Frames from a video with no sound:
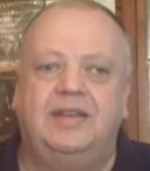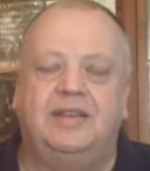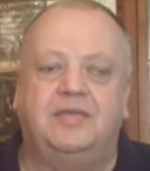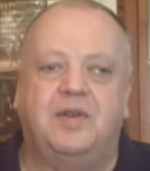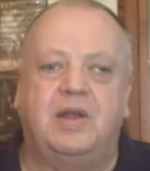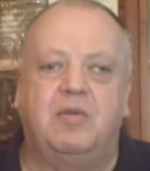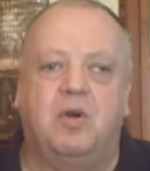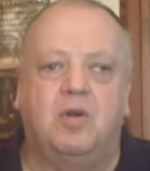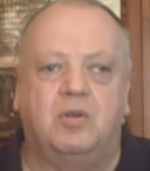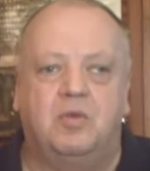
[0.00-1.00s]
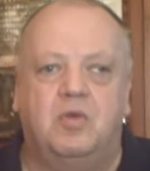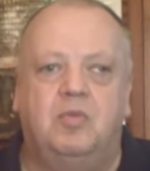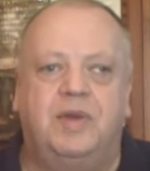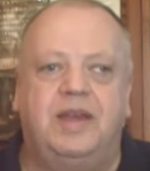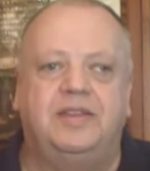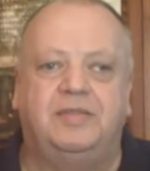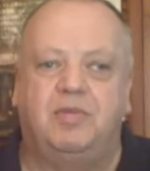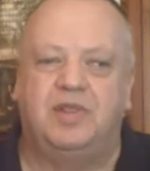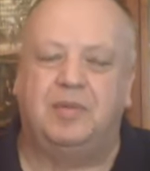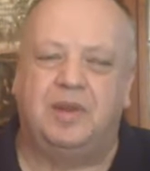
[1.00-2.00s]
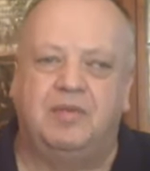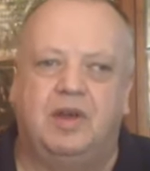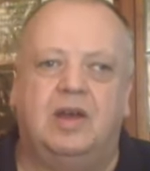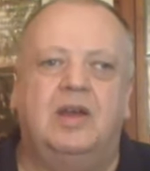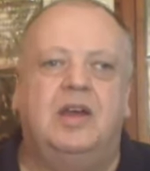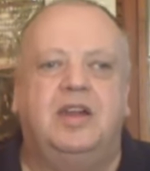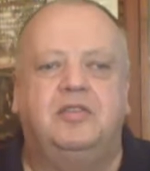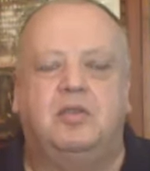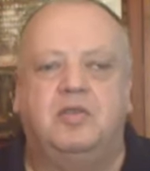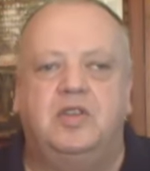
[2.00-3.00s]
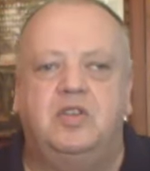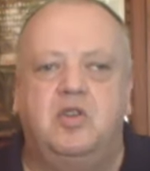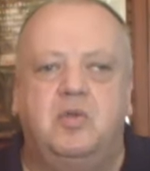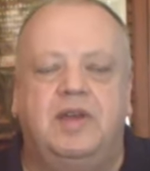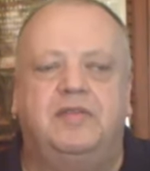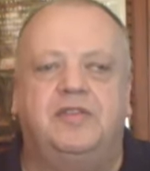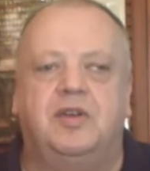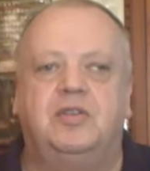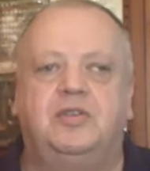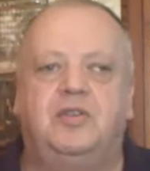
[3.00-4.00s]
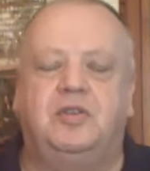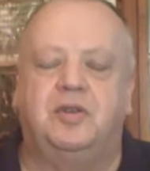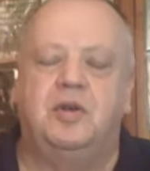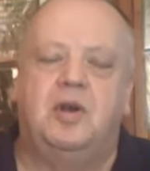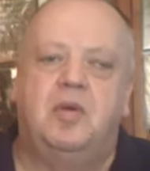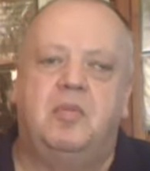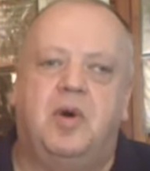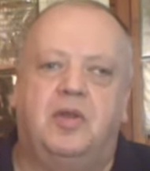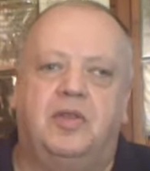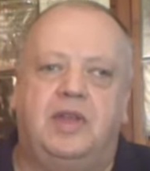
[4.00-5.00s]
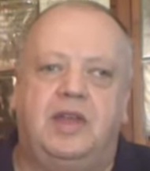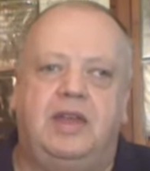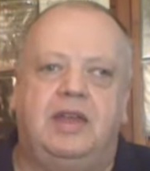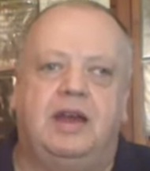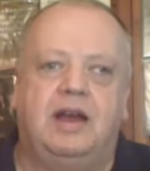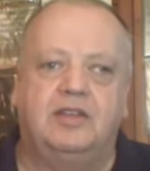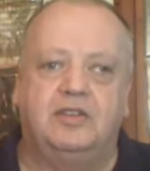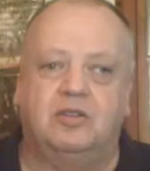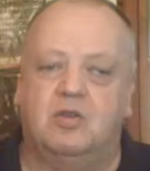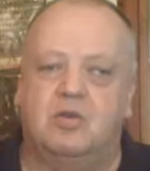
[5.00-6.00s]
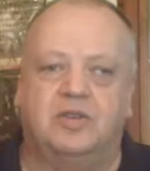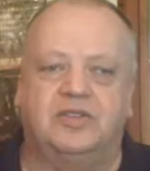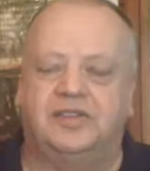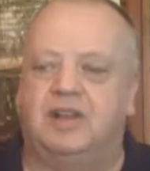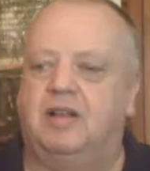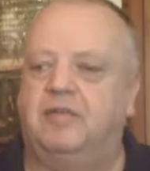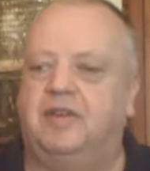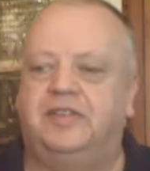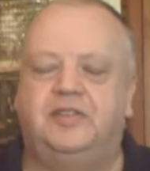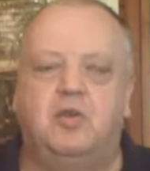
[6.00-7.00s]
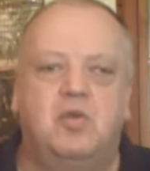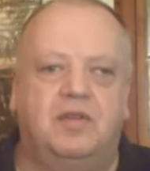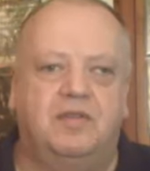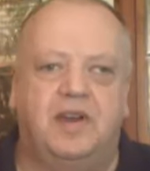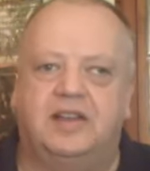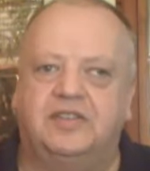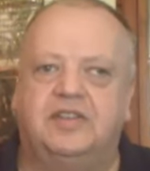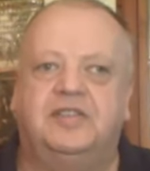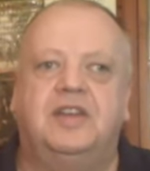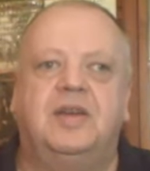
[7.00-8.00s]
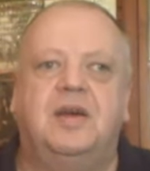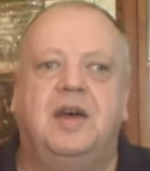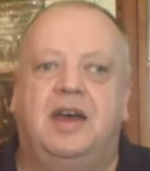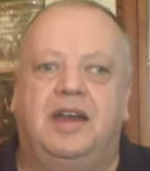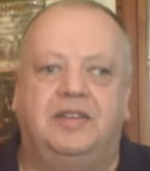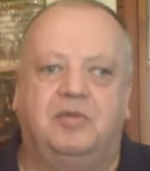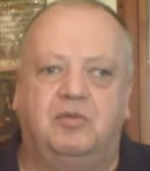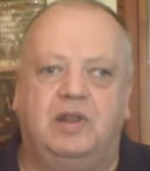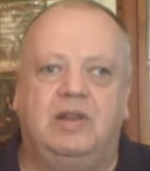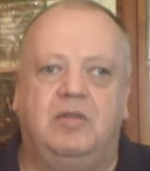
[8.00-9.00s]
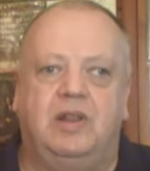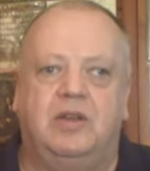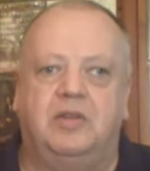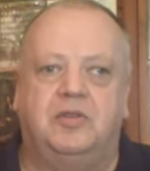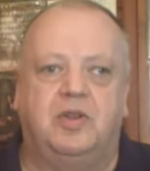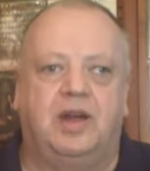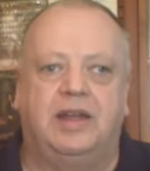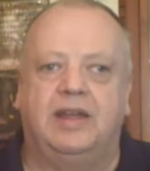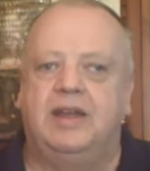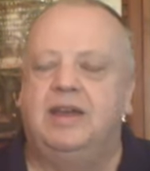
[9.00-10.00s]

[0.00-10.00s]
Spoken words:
it's very rock and roll based, but a bit of a sort of a new wave sound to it. But the actual chorus itself is so infectious. It's a really, really good track.